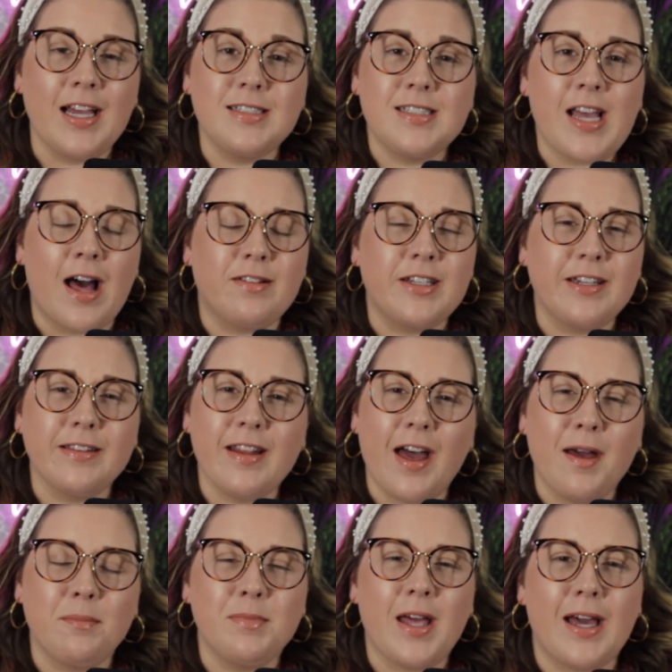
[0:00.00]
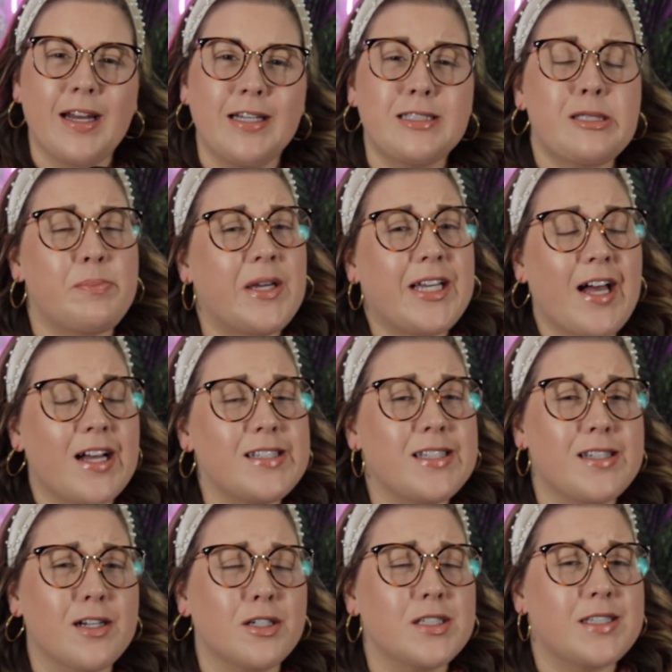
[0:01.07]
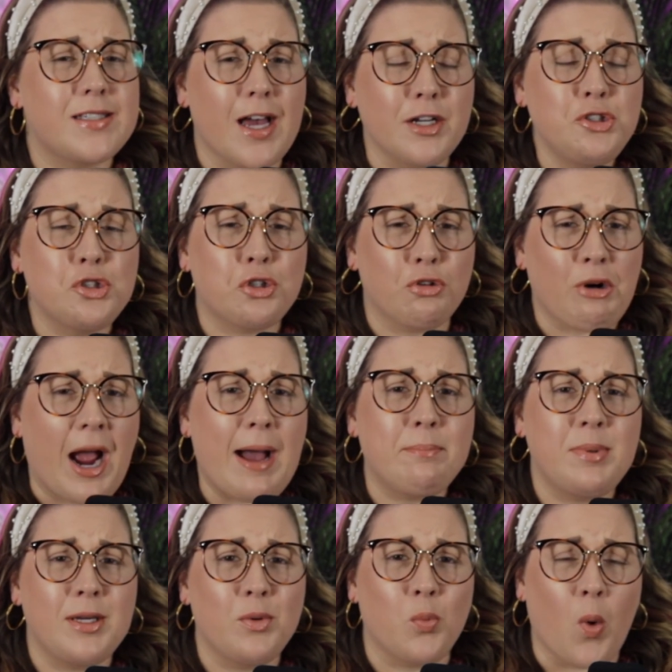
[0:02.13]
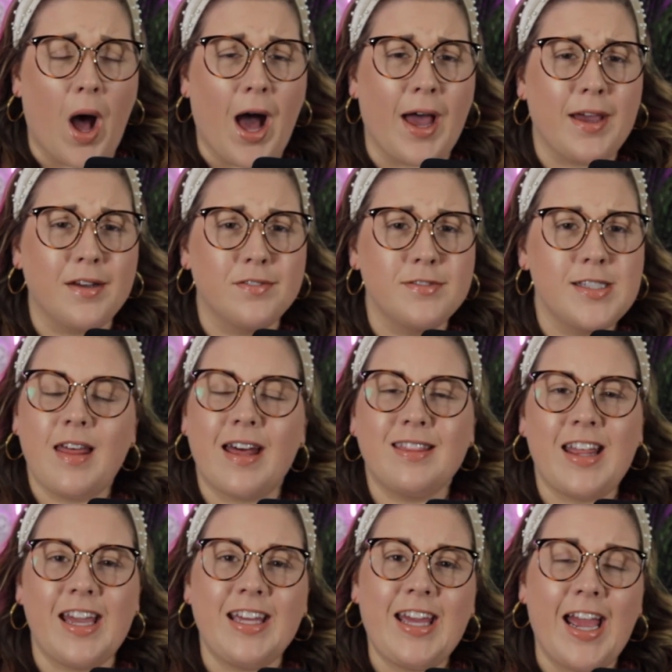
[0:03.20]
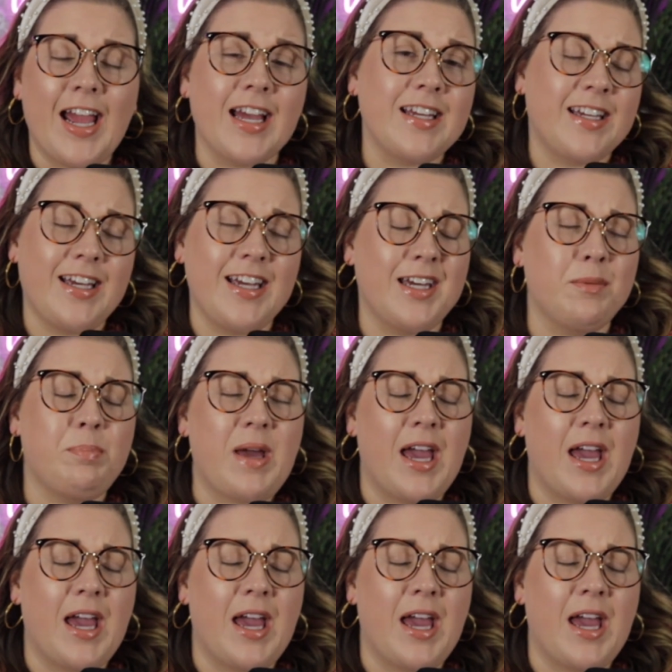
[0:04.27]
and telling them that it's because they're such crappy wives that they can't keep